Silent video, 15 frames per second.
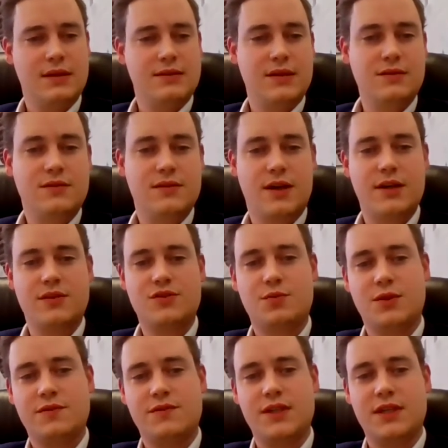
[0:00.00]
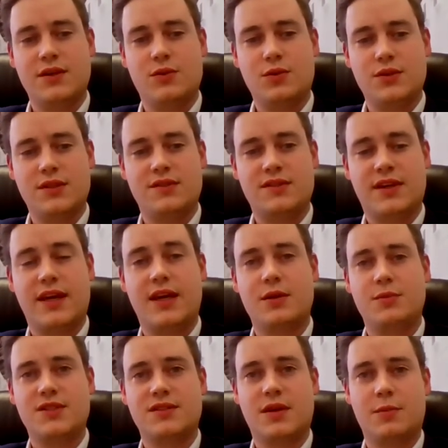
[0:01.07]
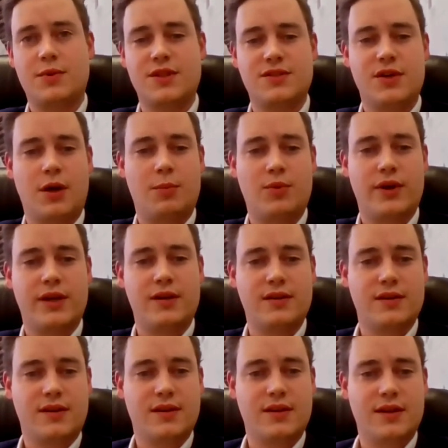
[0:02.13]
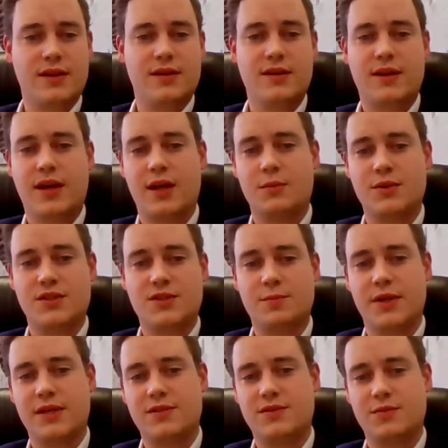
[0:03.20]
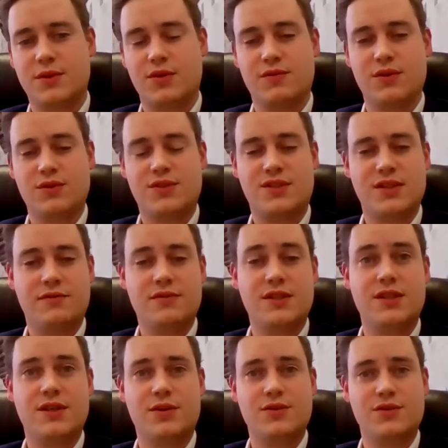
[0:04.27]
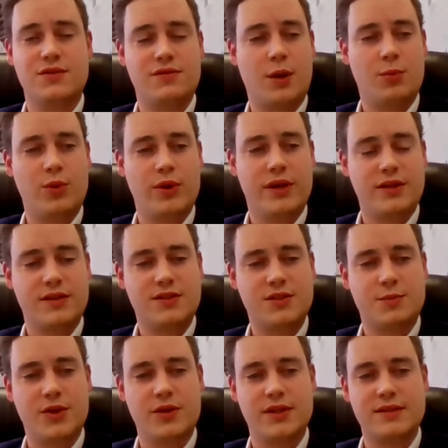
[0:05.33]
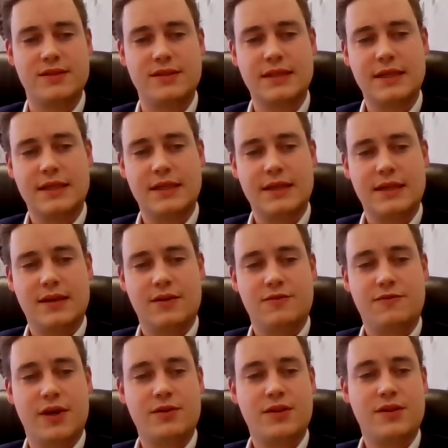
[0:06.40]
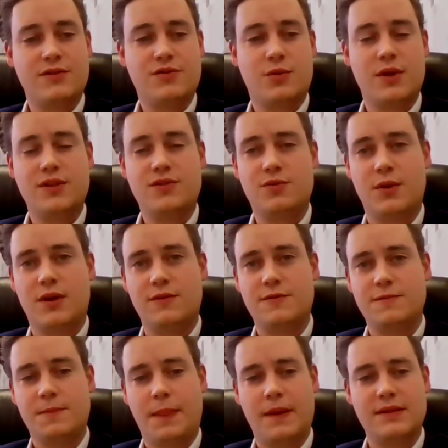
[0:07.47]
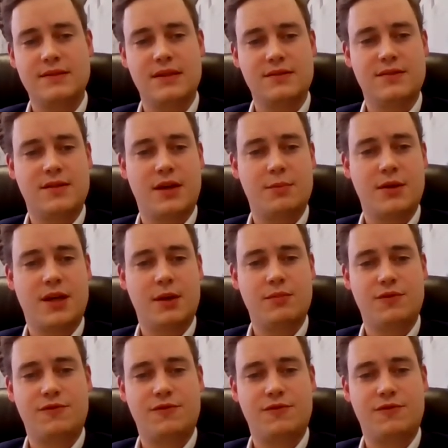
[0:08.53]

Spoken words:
Delta-9 is one of the oldest cannabis companies operating in the Canadian cannabis space with over 7 years of operating experience. Founded in 2012, Delta-9 became the